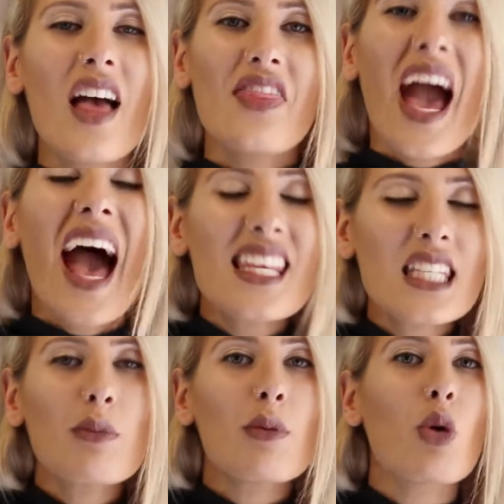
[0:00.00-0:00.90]
There has
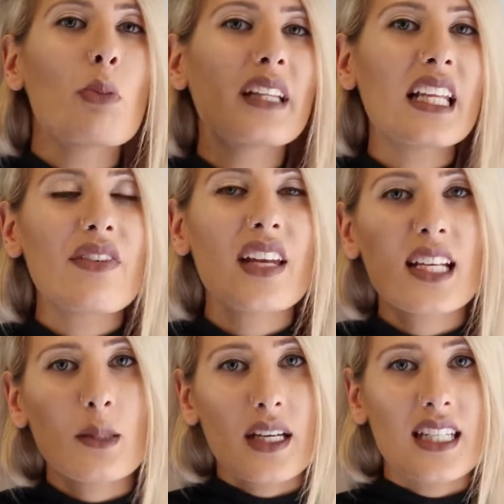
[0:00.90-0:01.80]
to be more belief and
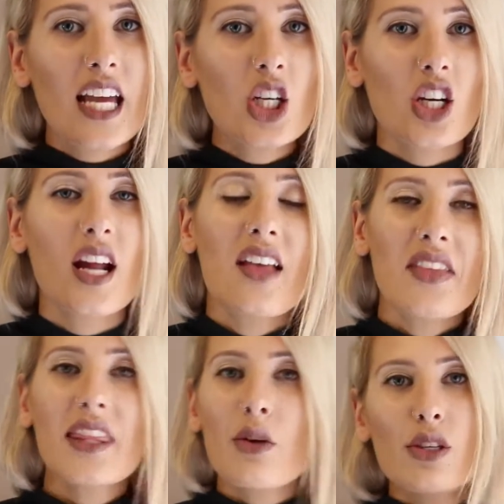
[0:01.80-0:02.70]
expectation
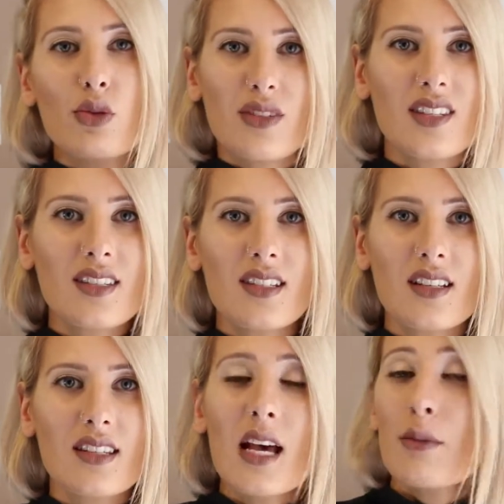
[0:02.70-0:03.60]
than there is
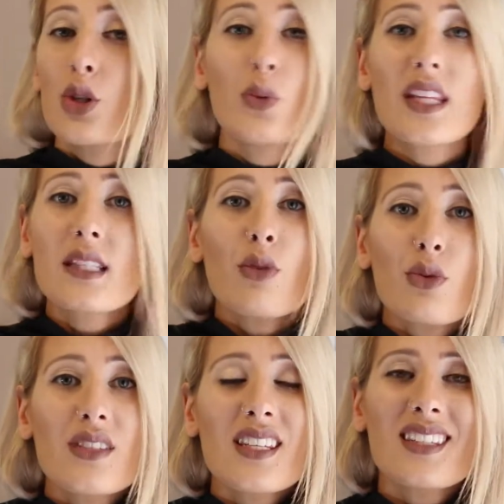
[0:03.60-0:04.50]
resistance. Because when there's more
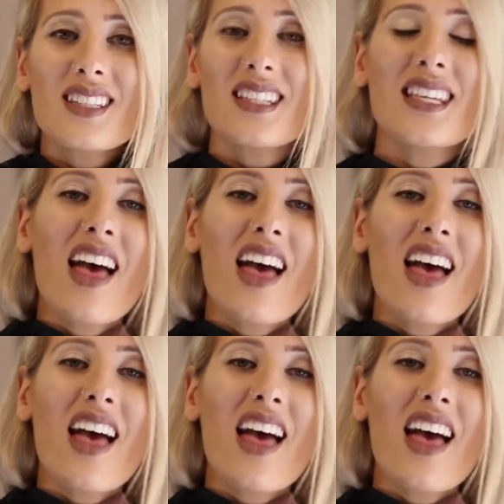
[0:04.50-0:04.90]
resistance,